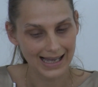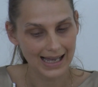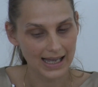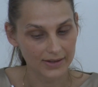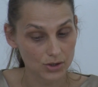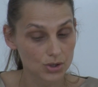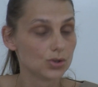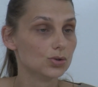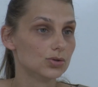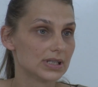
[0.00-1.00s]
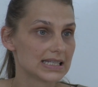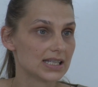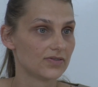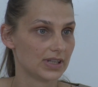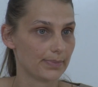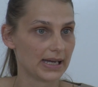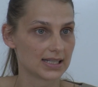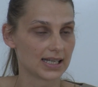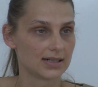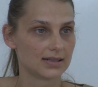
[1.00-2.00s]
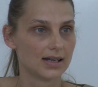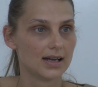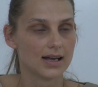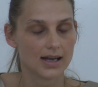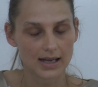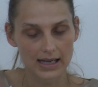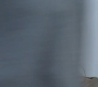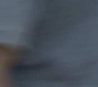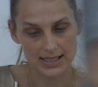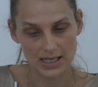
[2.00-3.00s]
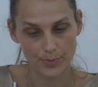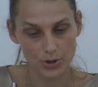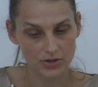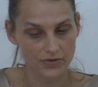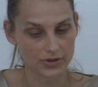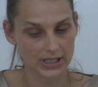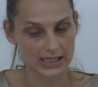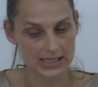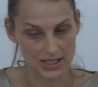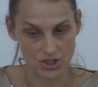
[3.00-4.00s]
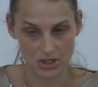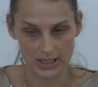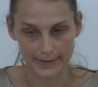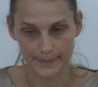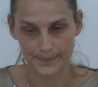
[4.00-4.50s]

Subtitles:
and to receive the better support for the decision.